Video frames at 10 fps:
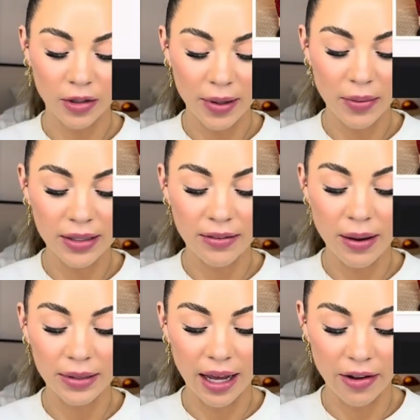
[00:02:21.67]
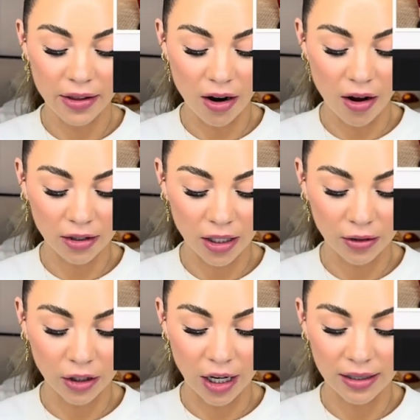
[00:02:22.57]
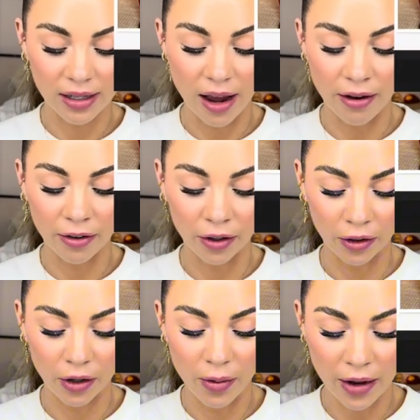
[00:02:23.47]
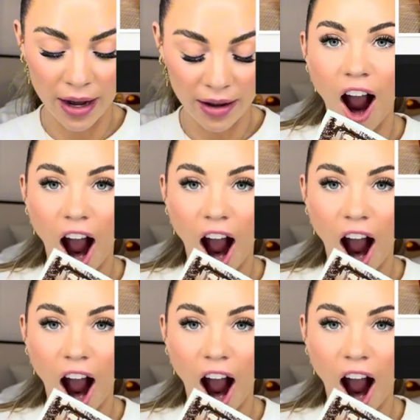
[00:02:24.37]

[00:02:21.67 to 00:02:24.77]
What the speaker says: will be the ones of them together, and then also just of her little boy.